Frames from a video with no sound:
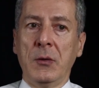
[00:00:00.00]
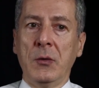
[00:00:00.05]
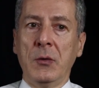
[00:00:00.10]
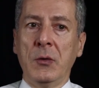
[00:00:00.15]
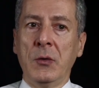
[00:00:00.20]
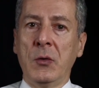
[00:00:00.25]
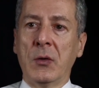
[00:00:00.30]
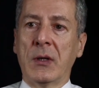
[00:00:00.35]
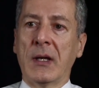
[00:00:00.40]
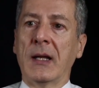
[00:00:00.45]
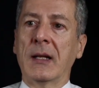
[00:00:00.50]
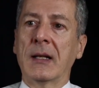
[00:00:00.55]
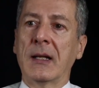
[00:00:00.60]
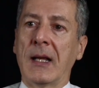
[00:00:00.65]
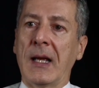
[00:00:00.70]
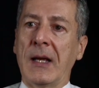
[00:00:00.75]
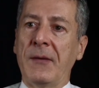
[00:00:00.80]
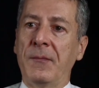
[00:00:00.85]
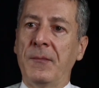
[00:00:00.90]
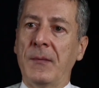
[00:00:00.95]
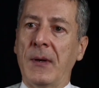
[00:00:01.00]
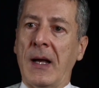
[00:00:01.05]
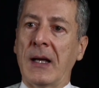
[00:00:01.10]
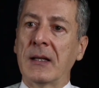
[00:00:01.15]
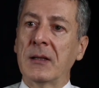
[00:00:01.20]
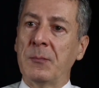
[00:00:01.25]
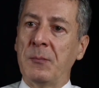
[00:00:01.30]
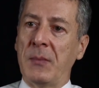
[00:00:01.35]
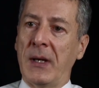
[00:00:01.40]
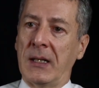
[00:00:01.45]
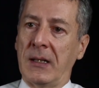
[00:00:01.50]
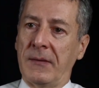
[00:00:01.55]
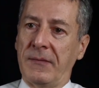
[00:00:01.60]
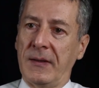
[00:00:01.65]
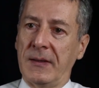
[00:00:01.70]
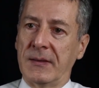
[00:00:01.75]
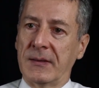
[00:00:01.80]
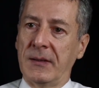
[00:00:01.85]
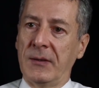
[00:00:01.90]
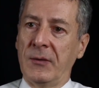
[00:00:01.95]
you can have other
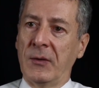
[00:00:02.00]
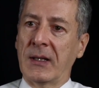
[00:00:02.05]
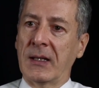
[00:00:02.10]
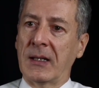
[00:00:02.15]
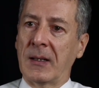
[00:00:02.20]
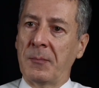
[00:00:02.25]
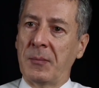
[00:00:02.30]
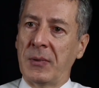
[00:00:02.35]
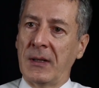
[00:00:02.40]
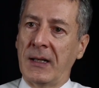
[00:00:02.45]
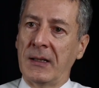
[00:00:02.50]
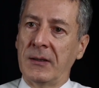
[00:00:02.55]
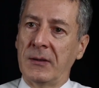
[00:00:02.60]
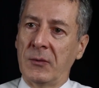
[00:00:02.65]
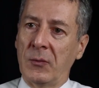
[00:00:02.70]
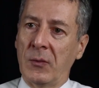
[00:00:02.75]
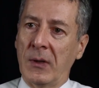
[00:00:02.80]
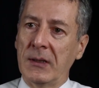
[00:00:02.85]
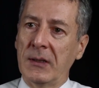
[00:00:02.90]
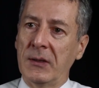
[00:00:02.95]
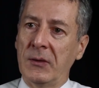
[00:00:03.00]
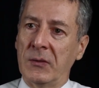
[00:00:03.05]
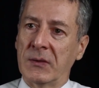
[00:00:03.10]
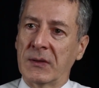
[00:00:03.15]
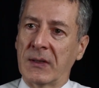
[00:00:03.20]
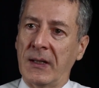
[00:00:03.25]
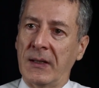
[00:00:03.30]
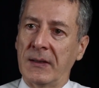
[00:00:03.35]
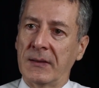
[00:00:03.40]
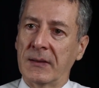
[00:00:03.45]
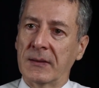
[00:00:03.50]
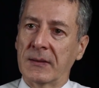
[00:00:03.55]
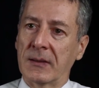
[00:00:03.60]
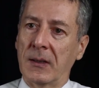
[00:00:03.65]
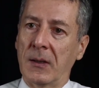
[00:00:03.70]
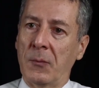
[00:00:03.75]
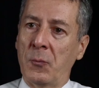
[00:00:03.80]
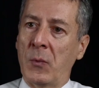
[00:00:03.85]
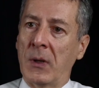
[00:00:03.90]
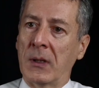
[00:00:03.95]
benefits. You can apply it to other use cases.
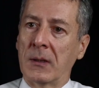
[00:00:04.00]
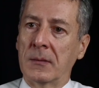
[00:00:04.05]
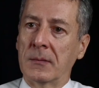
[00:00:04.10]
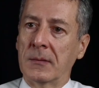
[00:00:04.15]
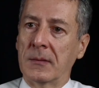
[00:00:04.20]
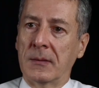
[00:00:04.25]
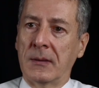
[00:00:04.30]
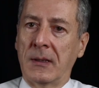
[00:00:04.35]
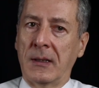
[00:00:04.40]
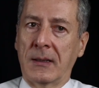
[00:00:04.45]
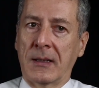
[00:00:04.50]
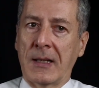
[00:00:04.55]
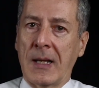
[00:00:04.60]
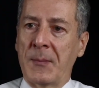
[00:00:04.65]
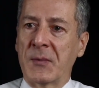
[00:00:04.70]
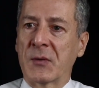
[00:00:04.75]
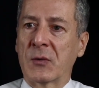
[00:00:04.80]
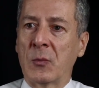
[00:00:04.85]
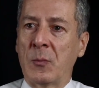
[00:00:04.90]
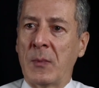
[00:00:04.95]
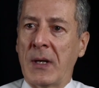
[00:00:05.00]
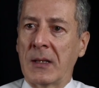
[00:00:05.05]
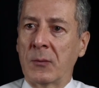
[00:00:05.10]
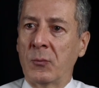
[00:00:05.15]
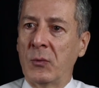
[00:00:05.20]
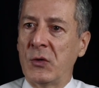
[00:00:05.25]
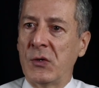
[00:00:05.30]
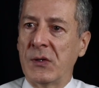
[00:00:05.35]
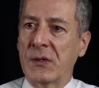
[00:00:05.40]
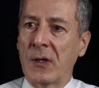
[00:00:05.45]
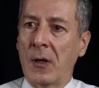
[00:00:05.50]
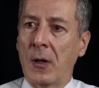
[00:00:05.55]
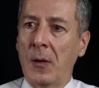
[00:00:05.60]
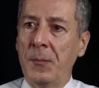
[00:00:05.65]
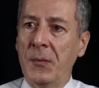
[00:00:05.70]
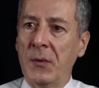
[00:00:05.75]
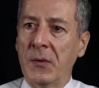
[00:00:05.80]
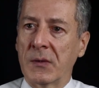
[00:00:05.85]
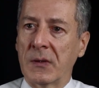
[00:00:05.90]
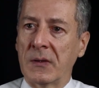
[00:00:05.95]
One that comes to mind, which is
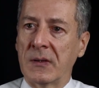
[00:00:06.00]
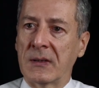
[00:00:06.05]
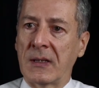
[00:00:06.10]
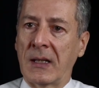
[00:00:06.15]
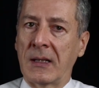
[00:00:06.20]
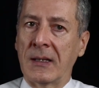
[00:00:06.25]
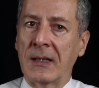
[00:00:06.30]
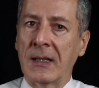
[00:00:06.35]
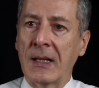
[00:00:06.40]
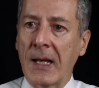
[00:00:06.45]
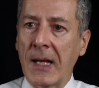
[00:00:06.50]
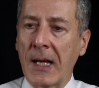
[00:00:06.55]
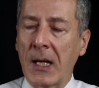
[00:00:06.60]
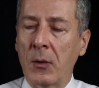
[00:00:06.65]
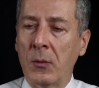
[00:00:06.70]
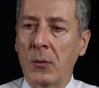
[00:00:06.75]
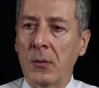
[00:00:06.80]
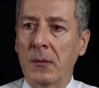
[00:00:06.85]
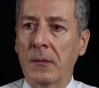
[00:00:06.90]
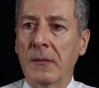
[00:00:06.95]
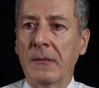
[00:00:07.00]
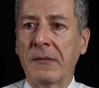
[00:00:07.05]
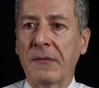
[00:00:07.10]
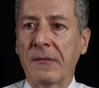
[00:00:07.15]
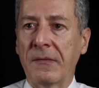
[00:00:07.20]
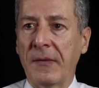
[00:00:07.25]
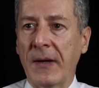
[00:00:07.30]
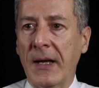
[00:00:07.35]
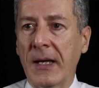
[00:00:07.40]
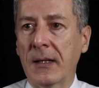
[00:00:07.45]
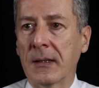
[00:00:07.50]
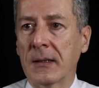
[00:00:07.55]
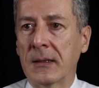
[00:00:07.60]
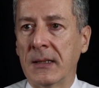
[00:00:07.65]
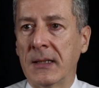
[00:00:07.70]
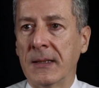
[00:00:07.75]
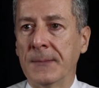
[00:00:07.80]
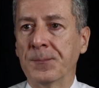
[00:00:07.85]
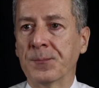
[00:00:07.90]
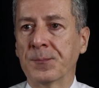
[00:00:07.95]
obvious, is that now,
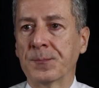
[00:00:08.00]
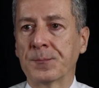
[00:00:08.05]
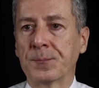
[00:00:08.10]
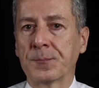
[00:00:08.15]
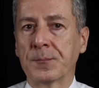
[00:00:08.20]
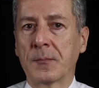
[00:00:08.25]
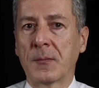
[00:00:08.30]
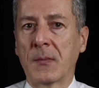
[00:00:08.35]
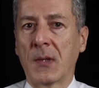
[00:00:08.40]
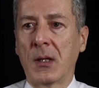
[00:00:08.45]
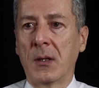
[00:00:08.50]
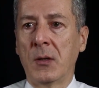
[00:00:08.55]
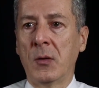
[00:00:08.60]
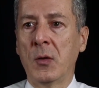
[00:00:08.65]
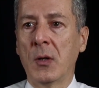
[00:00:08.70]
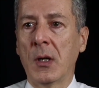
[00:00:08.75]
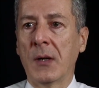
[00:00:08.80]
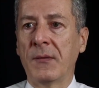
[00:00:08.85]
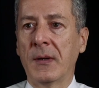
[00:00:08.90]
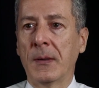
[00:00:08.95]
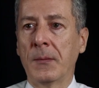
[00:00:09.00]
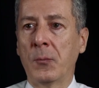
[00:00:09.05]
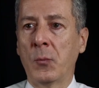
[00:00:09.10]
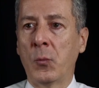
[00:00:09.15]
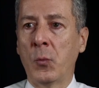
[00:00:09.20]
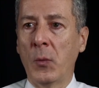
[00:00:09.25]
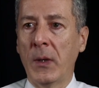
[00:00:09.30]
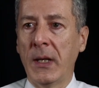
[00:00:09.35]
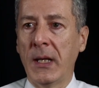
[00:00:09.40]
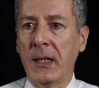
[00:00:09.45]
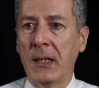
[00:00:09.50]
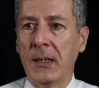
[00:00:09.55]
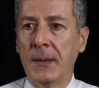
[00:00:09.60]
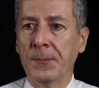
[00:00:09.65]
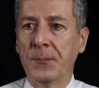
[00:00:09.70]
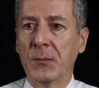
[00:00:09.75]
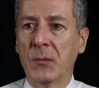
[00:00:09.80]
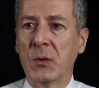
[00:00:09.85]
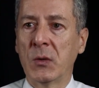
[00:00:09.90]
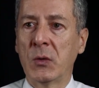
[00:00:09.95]
finally, you have a way
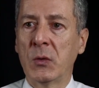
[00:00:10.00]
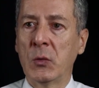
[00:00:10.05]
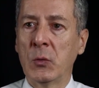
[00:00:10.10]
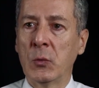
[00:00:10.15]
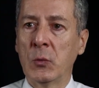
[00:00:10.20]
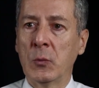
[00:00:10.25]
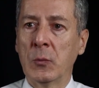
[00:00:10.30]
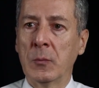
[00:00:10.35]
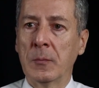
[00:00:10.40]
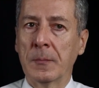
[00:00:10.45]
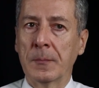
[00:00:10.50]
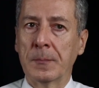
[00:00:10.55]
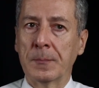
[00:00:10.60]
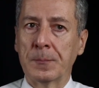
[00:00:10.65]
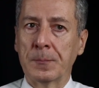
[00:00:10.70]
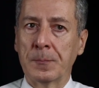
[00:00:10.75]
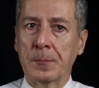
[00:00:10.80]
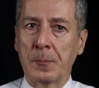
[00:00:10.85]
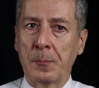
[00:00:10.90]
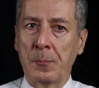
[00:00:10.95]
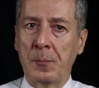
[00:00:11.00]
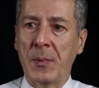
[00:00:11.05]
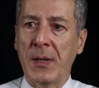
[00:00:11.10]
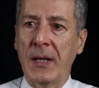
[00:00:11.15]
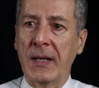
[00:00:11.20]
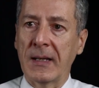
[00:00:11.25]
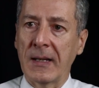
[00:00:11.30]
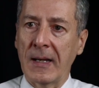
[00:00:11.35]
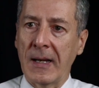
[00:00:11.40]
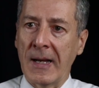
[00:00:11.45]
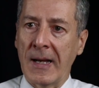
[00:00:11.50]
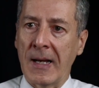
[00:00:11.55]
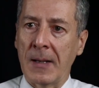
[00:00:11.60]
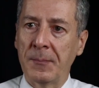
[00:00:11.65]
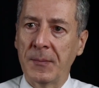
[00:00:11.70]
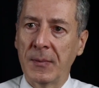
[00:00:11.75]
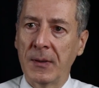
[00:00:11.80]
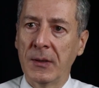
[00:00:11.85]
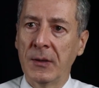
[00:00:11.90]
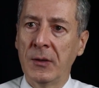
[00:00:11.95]
to back
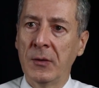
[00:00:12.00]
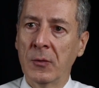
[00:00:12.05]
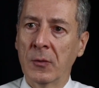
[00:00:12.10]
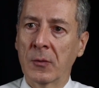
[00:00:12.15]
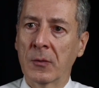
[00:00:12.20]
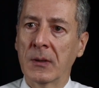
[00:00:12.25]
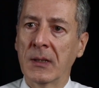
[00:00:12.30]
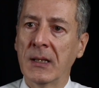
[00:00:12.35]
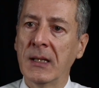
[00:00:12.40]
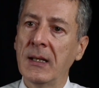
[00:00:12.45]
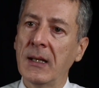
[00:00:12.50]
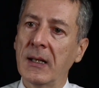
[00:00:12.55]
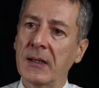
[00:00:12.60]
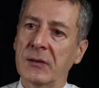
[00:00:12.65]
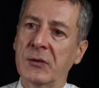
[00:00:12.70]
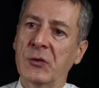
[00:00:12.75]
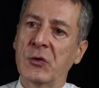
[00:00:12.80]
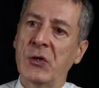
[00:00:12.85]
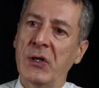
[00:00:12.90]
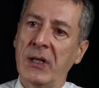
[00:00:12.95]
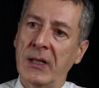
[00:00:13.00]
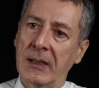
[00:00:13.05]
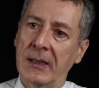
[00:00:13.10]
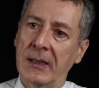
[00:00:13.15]
up your ESG